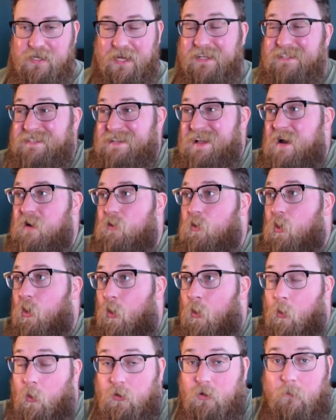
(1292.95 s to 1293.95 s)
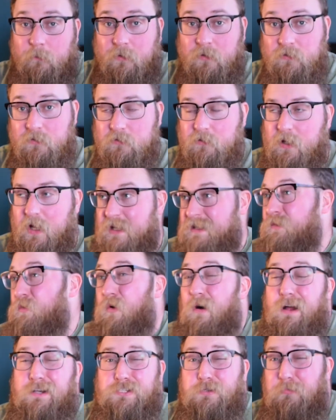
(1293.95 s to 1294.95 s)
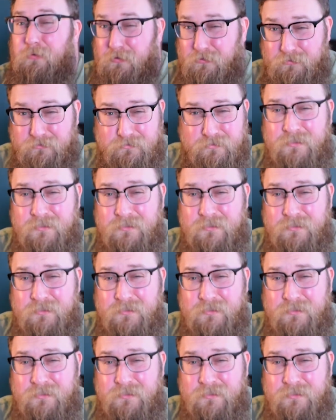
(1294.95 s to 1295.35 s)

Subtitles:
It's not horrible. It's watchable,